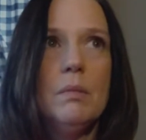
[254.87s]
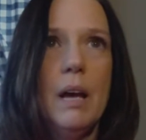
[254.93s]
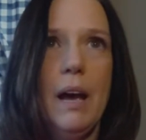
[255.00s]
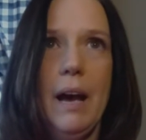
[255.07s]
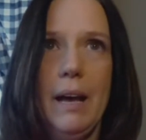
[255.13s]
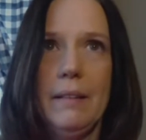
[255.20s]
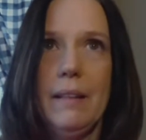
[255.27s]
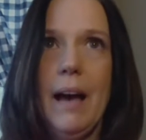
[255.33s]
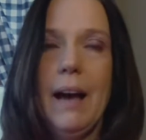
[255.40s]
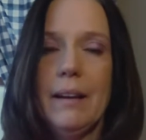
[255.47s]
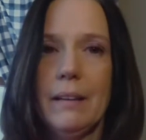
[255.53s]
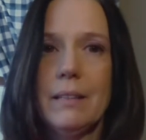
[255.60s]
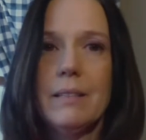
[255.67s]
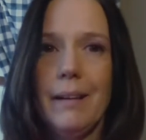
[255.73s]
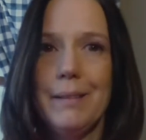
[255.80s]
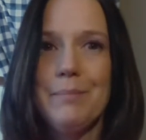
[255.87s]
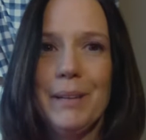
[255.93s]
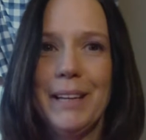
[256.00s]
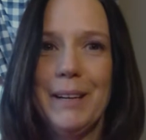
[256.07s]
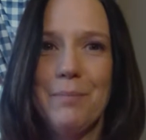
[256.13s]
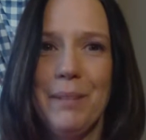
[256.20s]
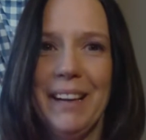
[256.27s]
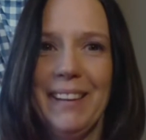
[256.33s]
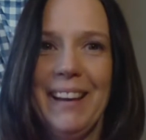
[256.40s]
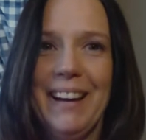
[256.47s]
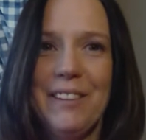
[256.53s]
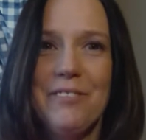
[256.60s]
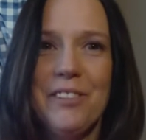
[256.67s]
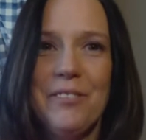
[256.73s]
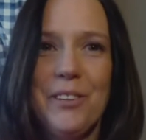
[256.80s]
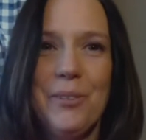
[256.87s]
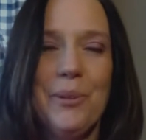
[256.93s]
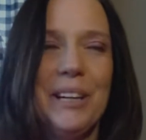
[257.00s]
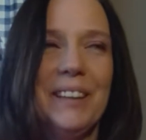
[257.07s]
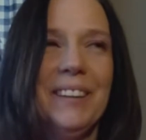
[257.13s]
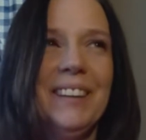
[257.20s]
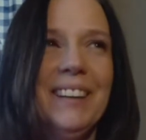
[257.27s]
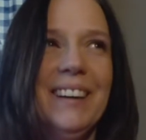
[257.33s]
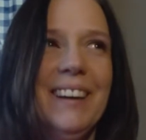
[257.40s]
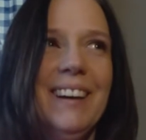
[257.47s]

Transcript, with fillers: had that excitement in my life, if you will.